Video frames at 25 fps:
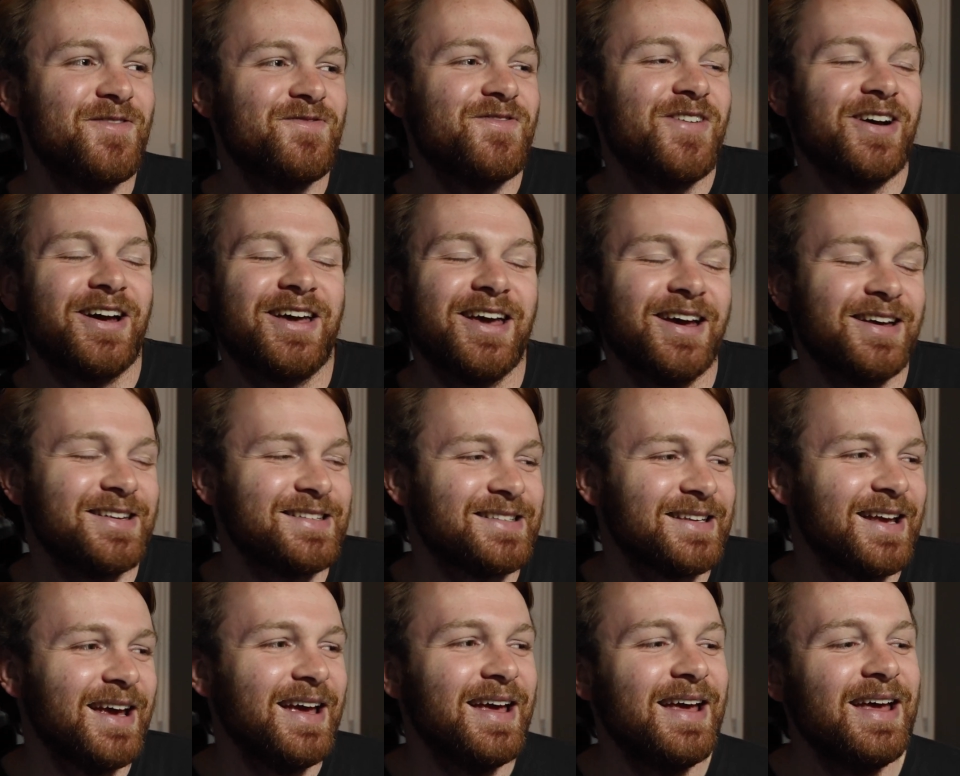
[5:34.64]

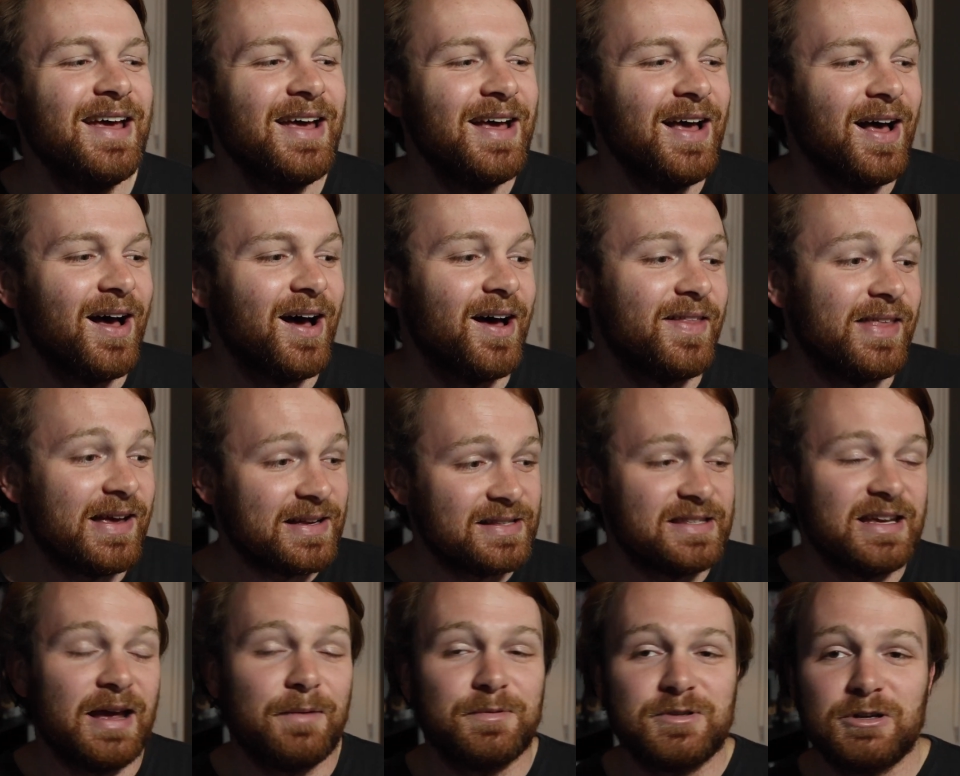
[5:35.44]
Because
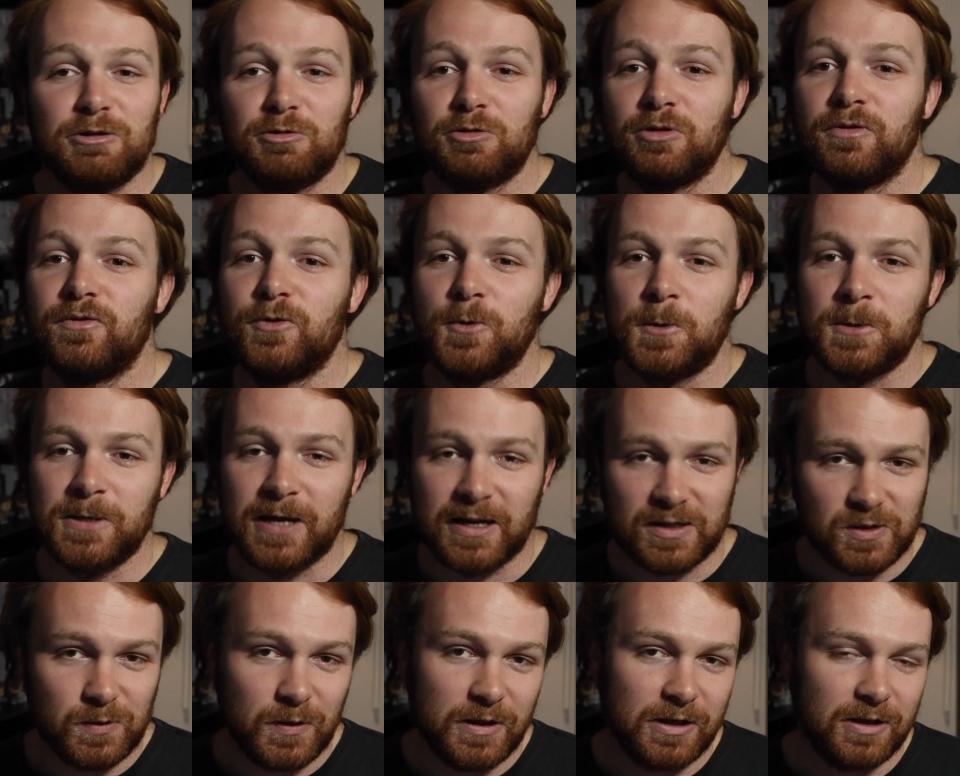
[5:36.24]
that's the episode we're reviewing
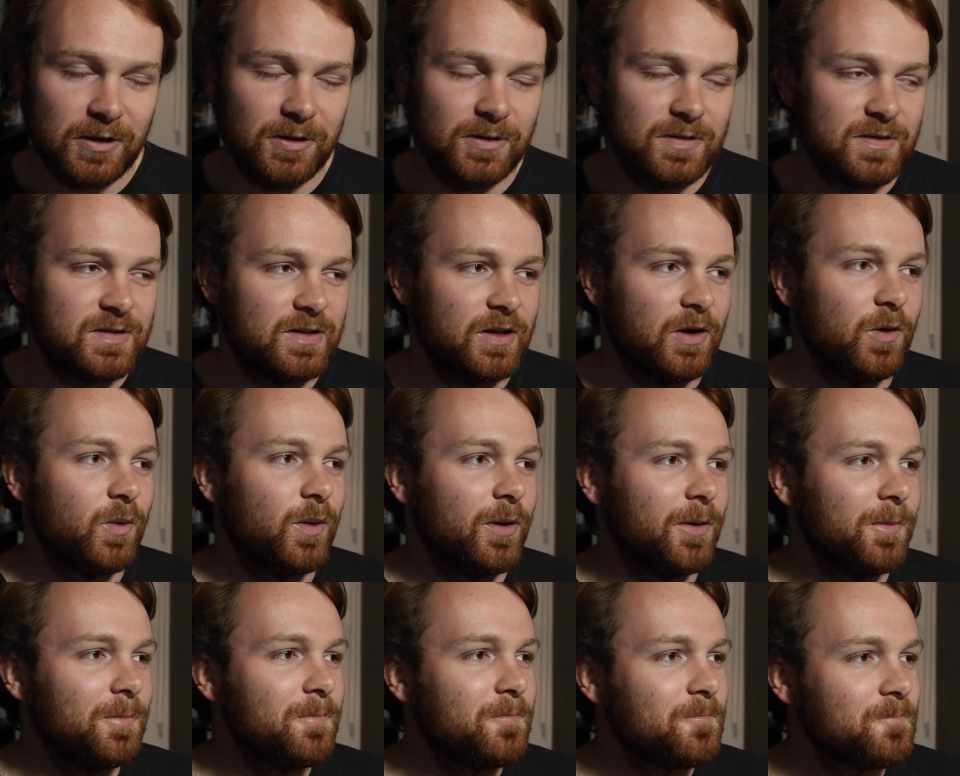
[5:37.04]
next week.
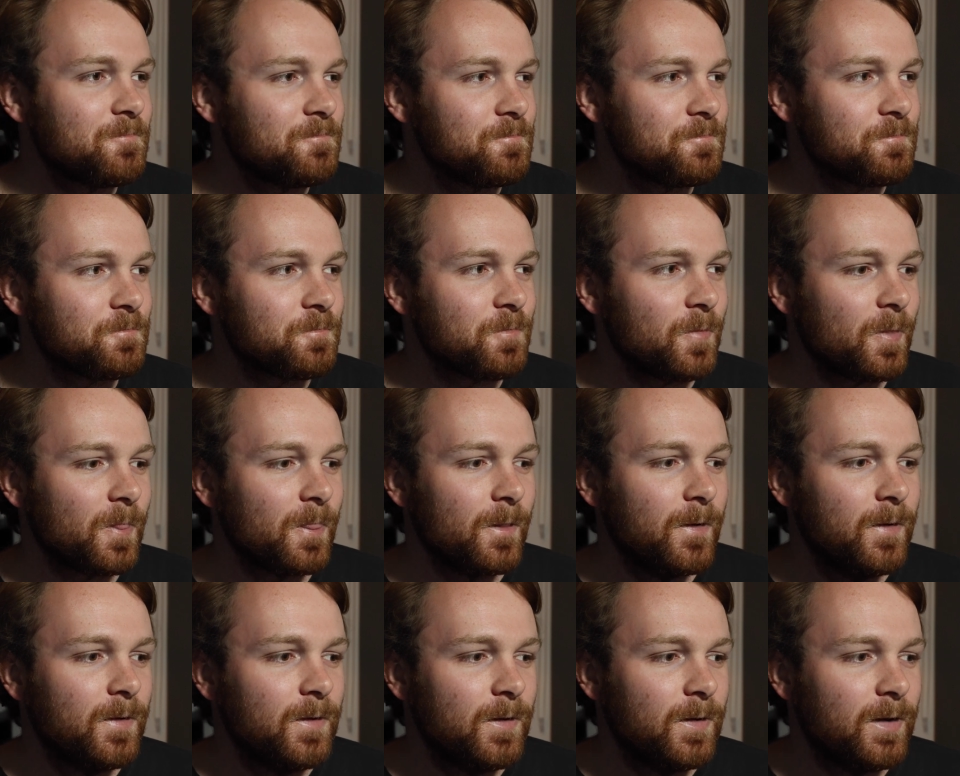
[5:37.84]
So
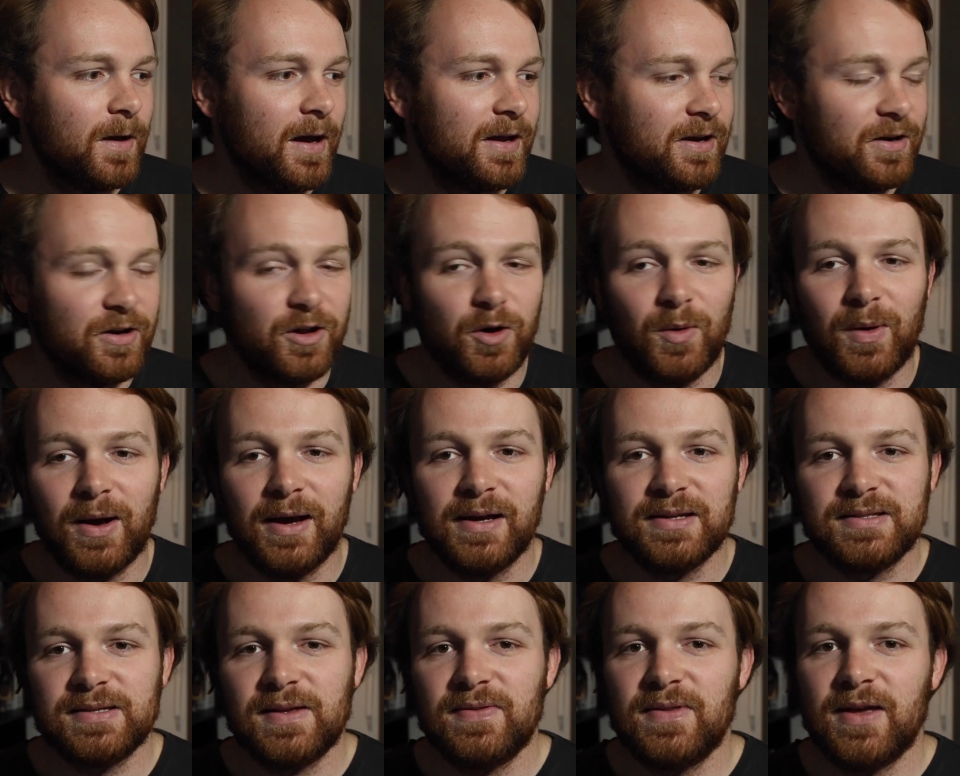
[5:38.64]
I don't know
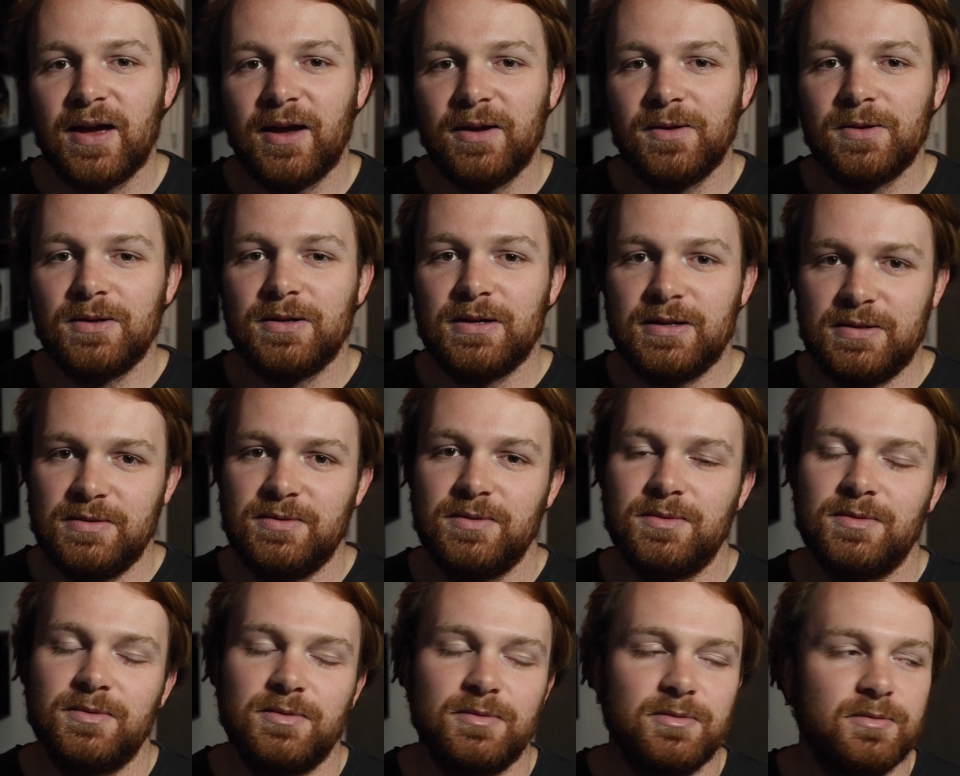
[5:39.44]
why I said that.
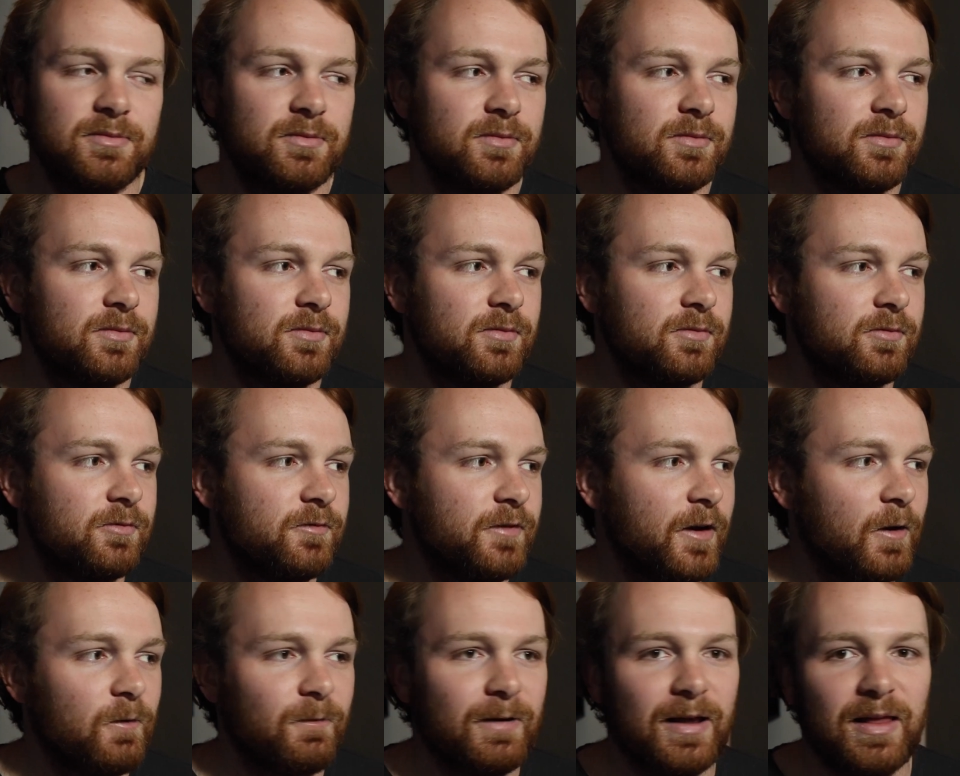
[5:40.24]
It
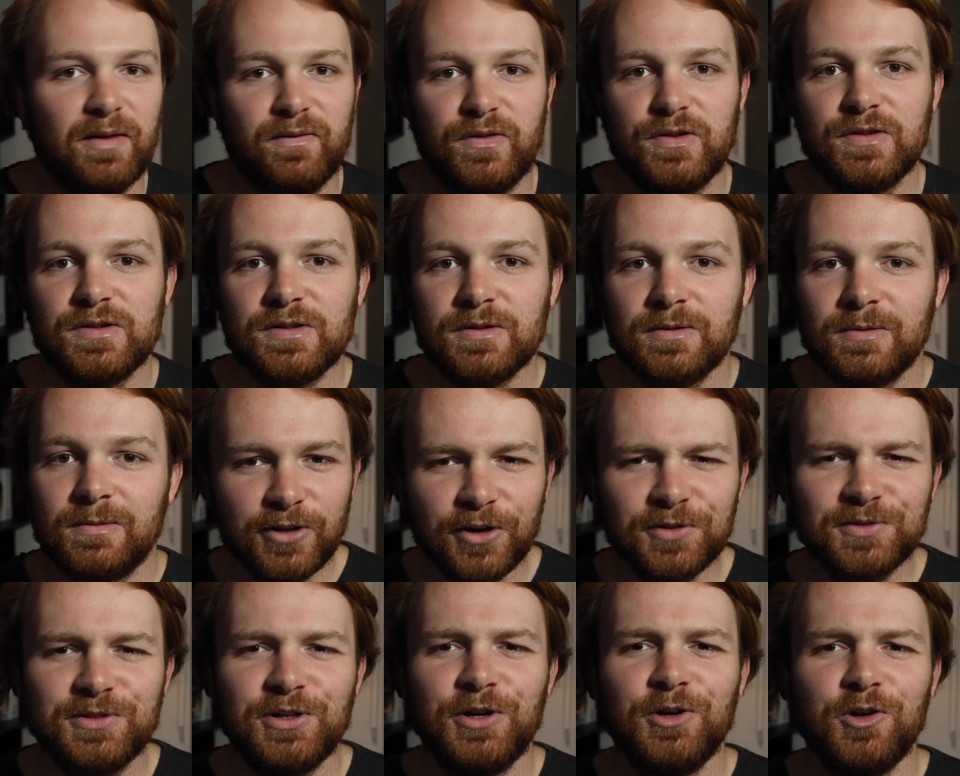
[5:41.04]
felt relevant.
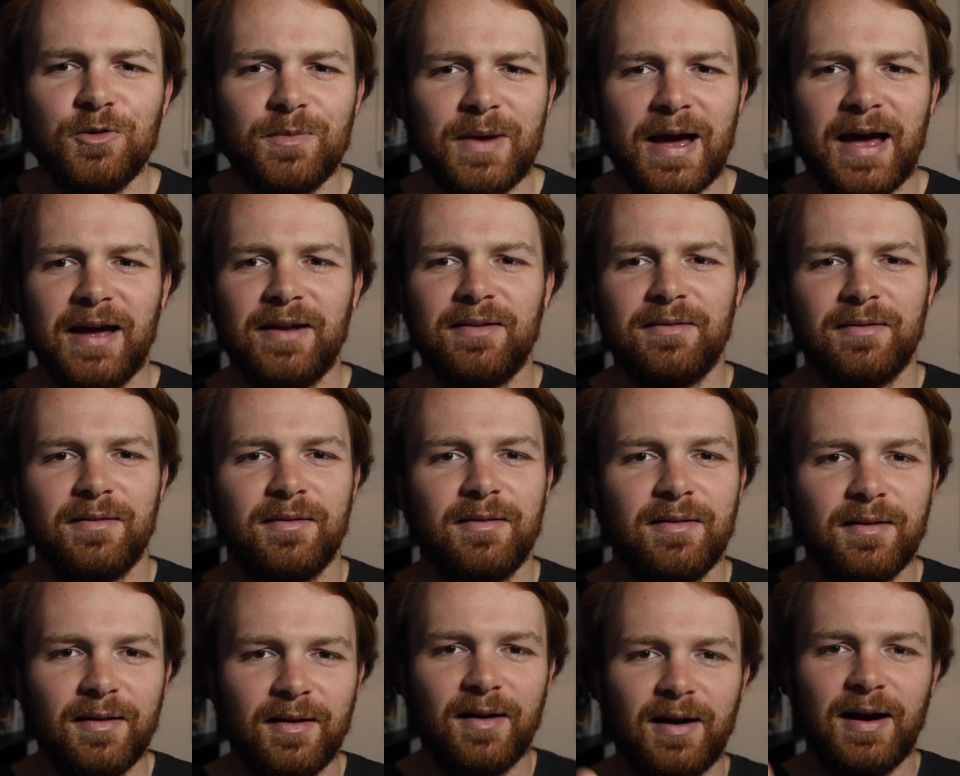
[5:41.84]
Doctor Who,
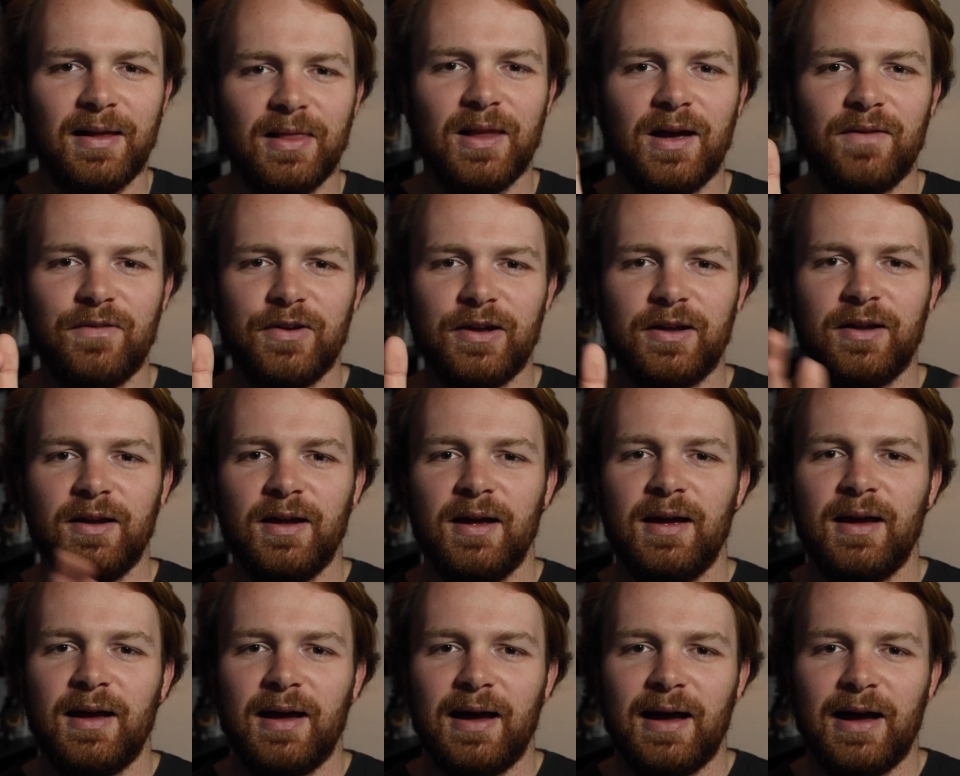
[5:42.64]
man, I love it.
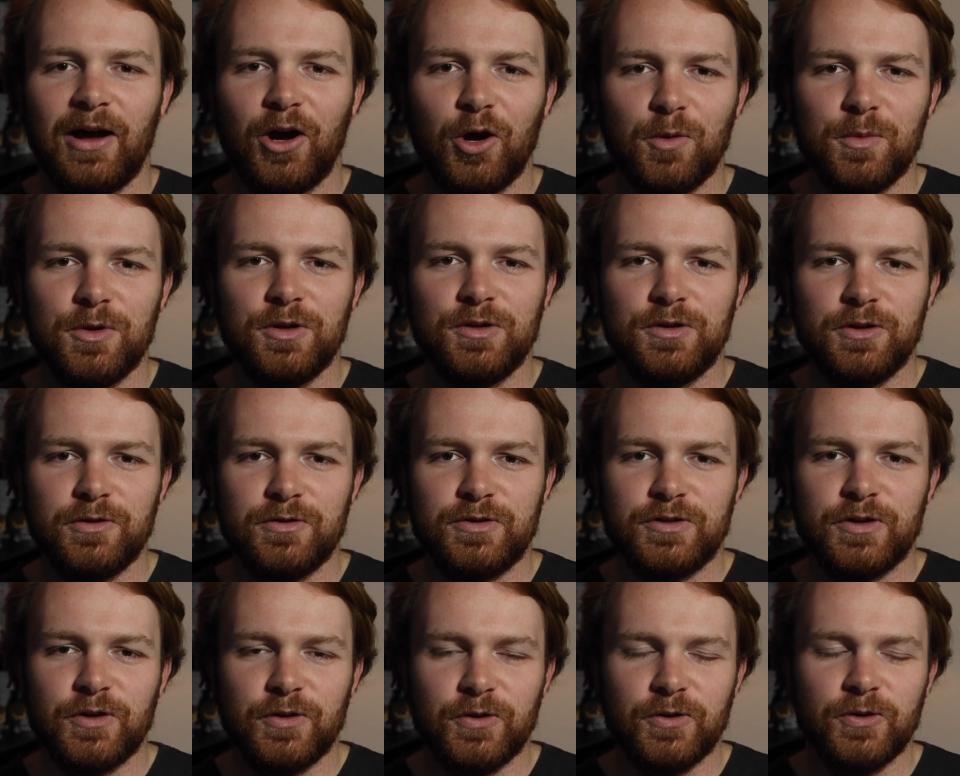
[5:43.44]
I hope you
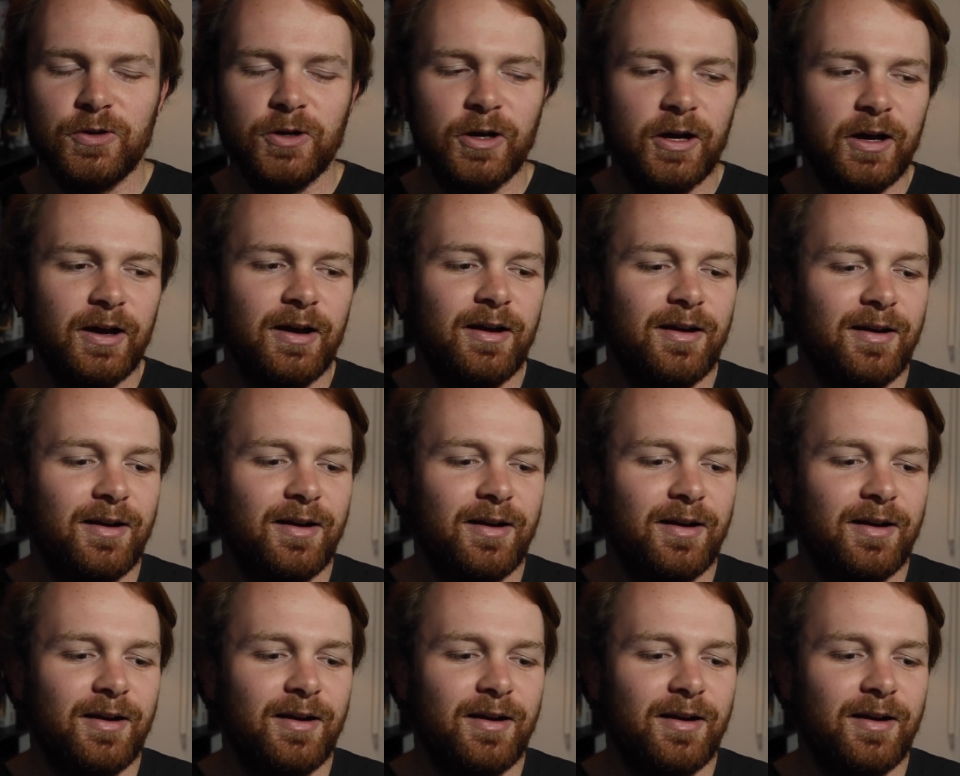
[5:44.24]
do too.